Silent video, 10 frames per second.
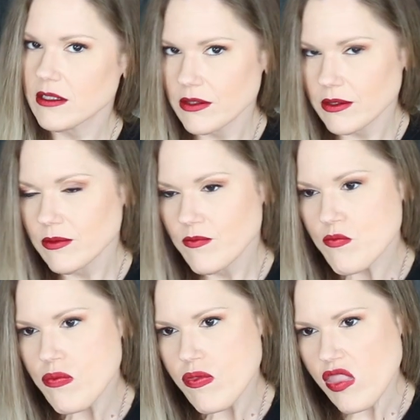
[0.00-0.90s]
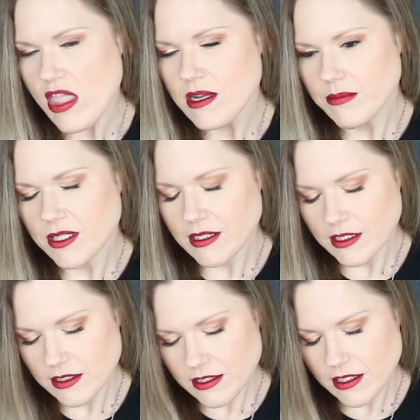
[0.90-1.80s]
other. But
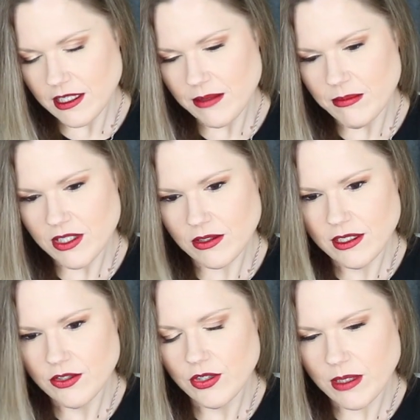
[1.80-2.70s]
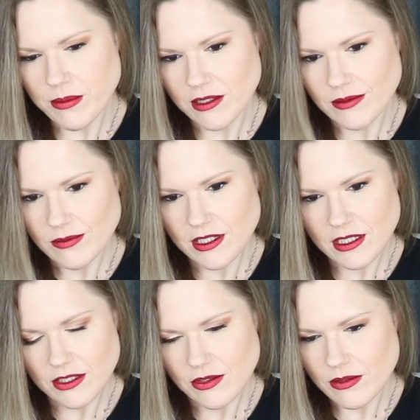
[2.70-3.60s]
again, it's like that mental head trapping. Did
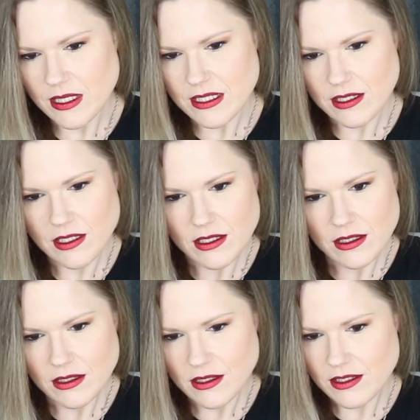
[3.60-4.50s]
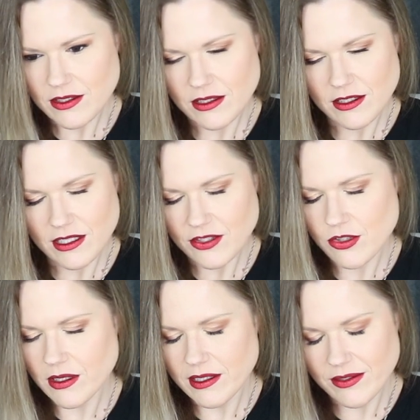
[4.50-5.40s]
I do the right thing? Did I
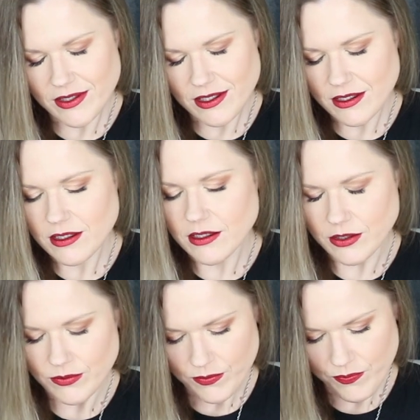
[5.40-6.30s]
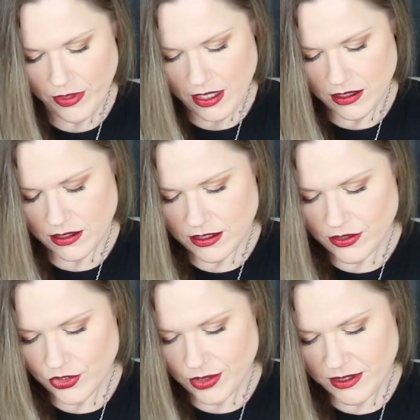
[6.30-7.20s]
try everything? I
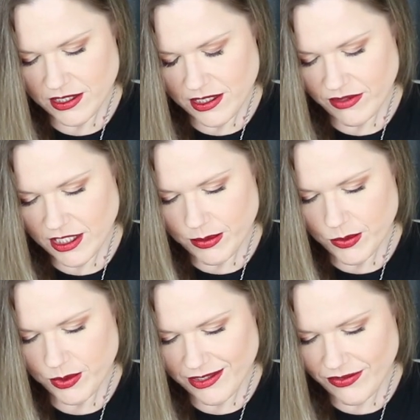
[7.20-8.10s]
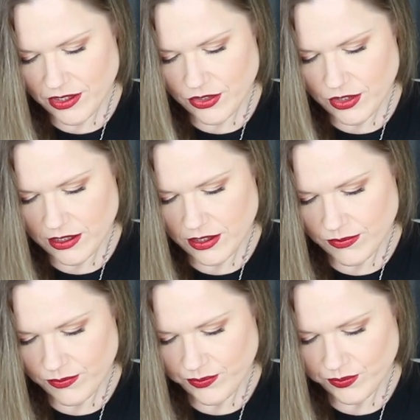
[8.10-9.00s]
know. Show me the Seven of Cups, please, for the strengths.
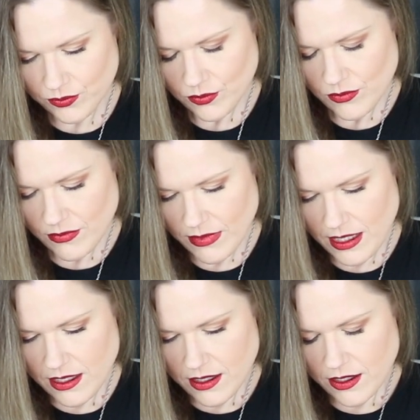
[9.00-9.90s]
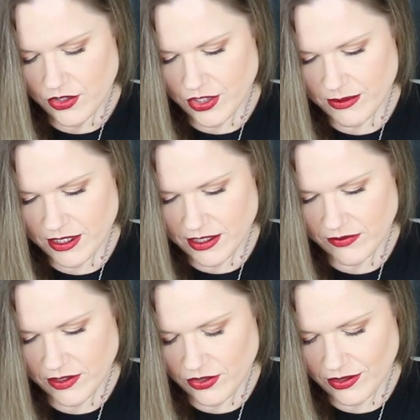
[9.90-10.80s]
Show me the
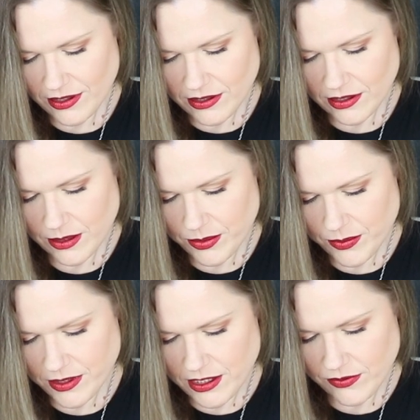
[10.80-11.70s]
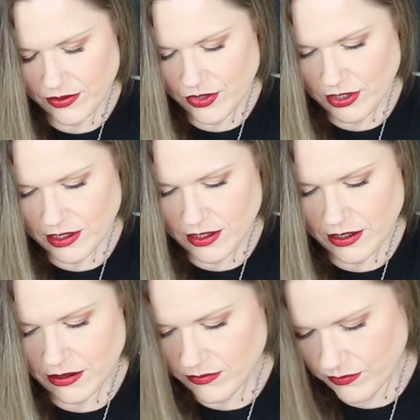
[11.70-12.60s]
Seven of Cups, please, for strengths
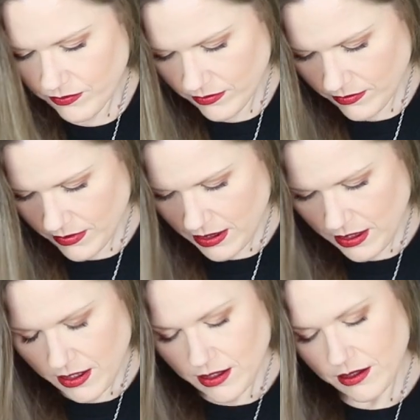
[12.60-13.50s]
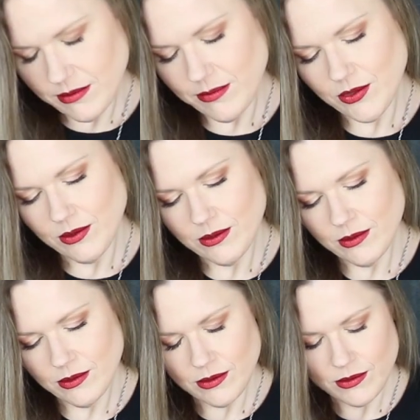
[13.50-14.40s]
here. The
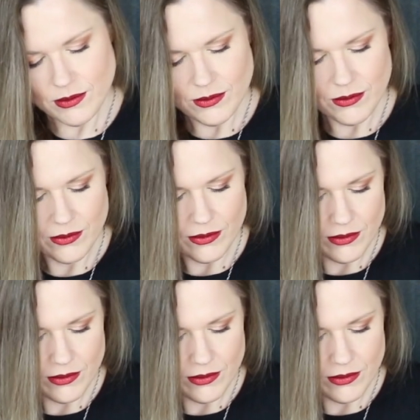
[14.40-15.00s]
Moon.